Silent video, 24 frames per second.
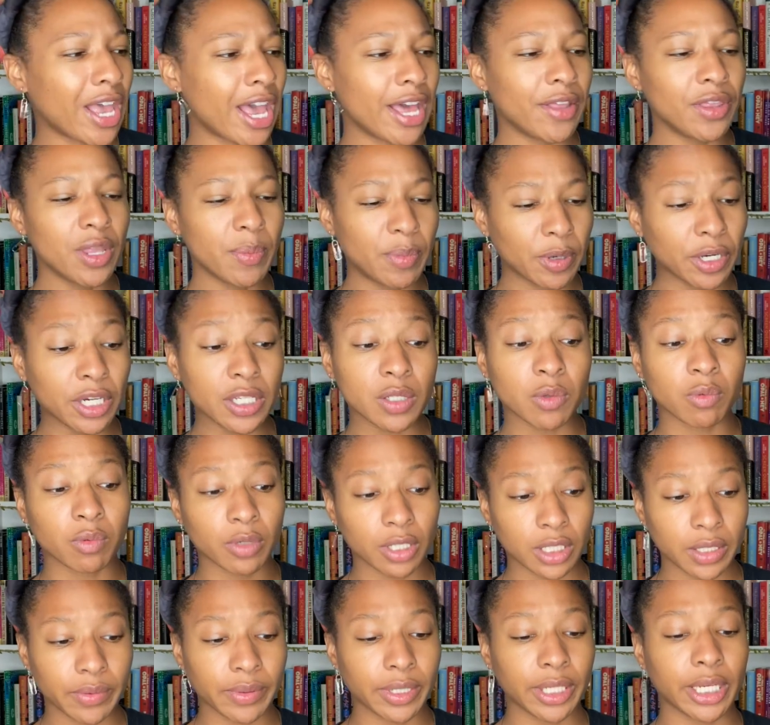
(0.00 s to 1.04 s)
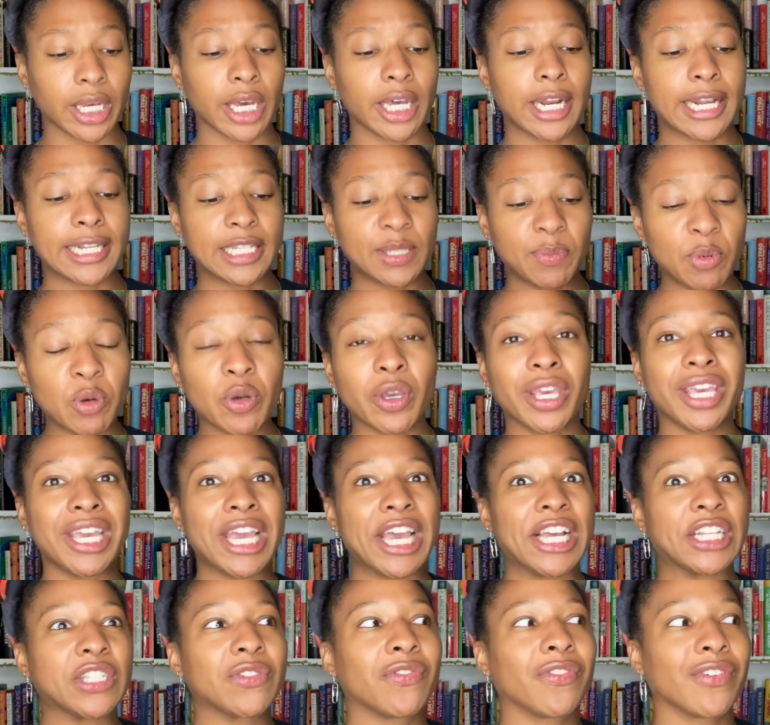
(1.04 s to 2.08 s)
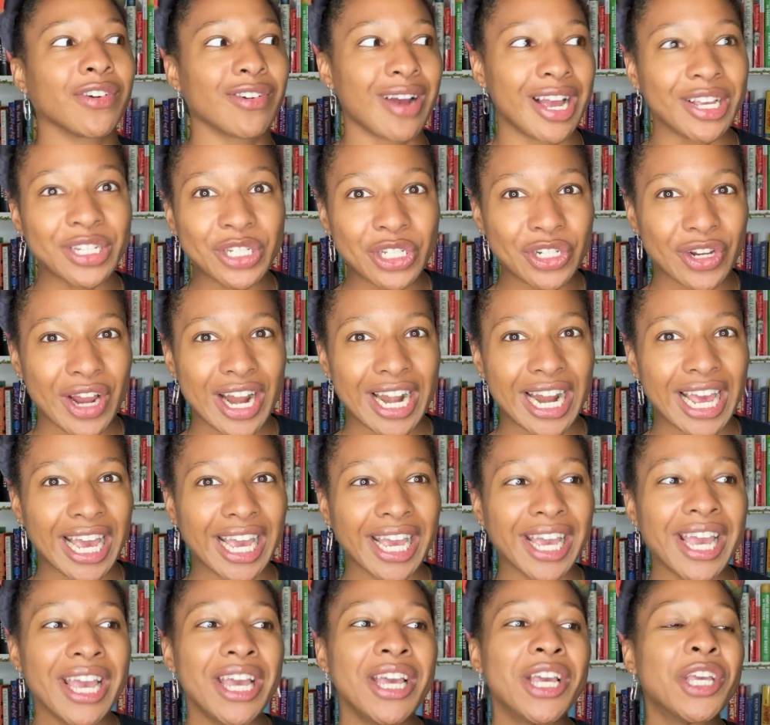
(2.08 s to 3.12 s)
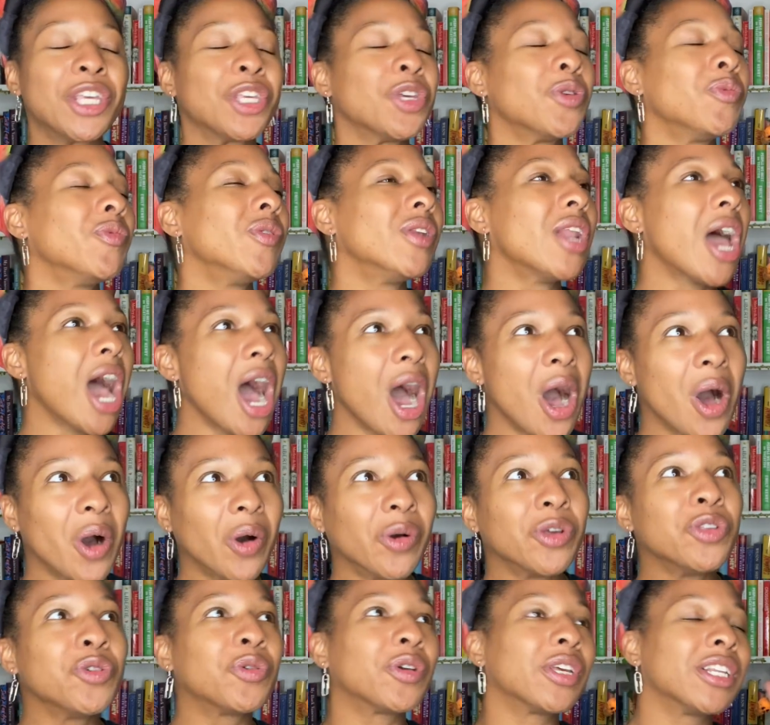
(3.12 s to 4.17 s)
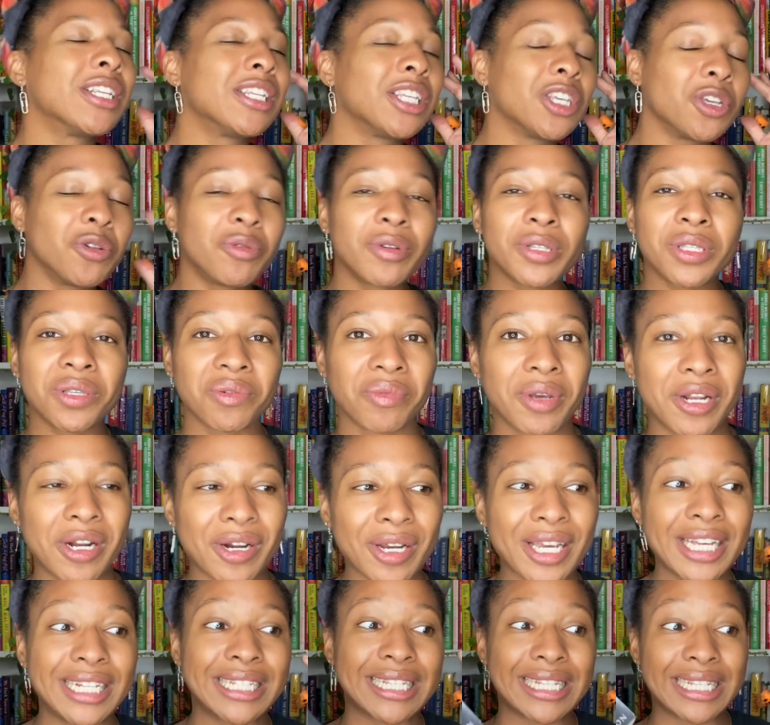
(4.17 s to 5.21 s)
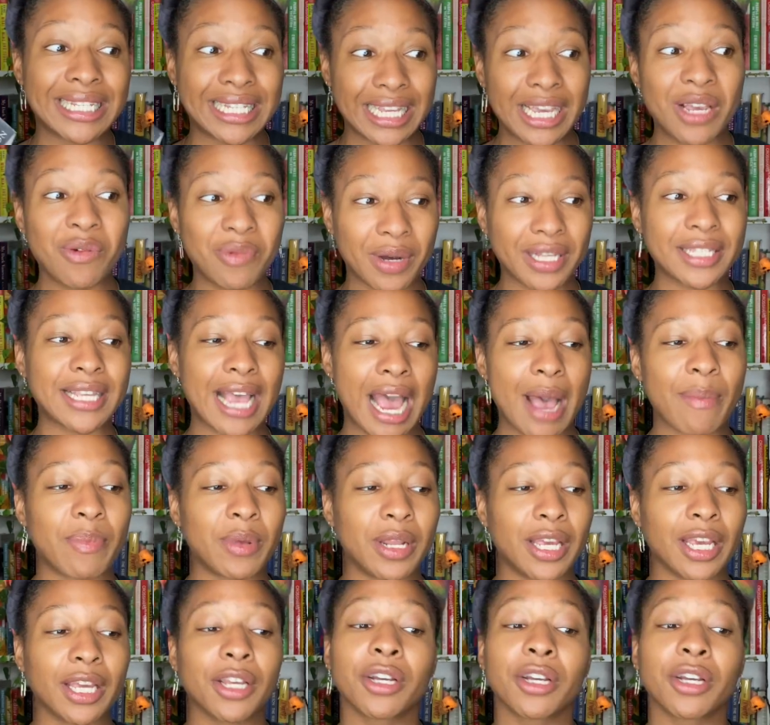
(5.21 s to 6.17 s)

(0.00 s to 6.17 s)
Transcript: And the book is really, really good. It's spooky, it's frustrating. You know, you can, you as the reader can see what's happening.